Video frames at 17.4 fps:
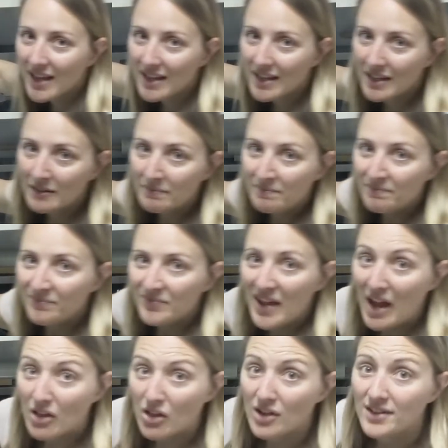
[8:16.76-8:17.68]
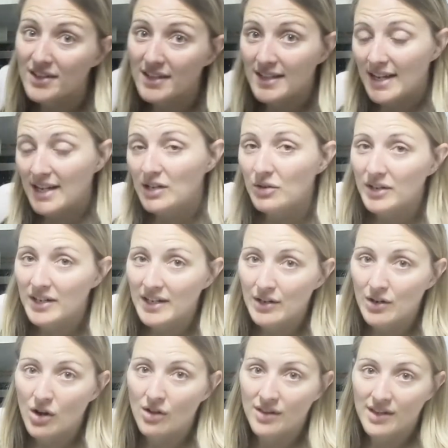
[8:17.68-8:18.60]
like, how long does it take you to
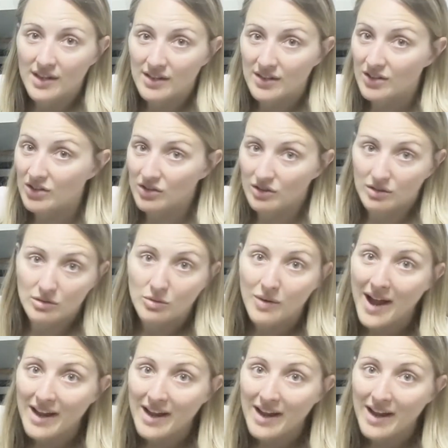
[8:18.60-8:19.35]
eat all this? Do you